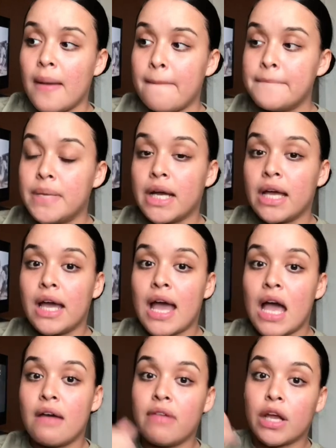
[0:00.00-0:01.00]
But I
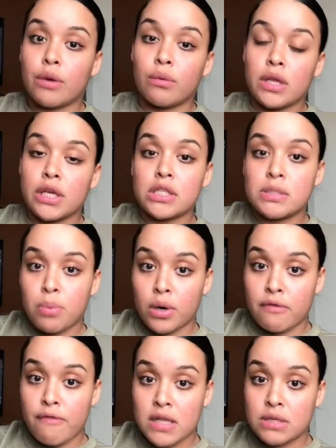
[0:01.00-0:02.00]
have, like, really good
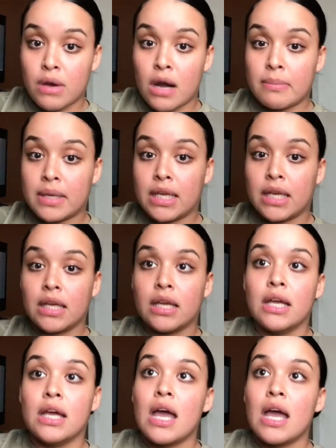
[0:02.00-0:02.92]
supportive friends around me.